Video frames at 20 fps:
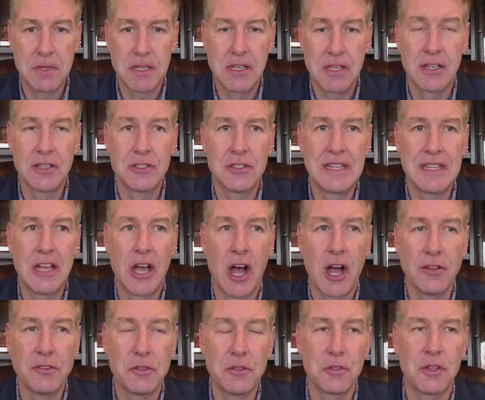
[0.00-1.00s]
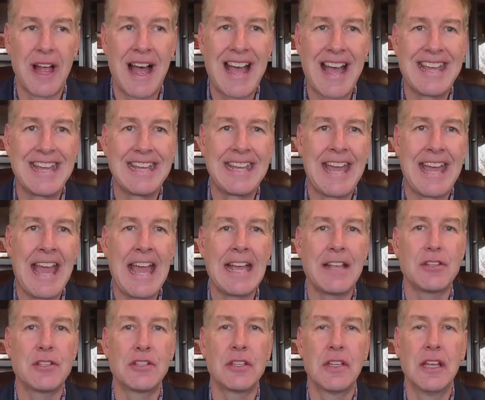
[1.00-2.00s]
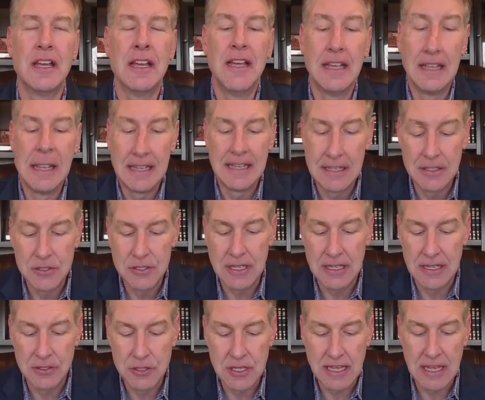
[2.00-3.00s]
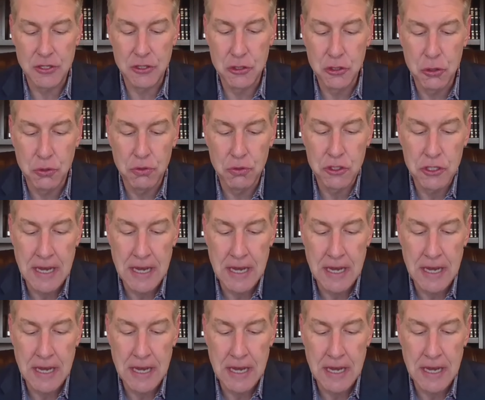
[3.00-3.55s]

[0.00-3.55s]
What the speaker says: because the underlying case is a suit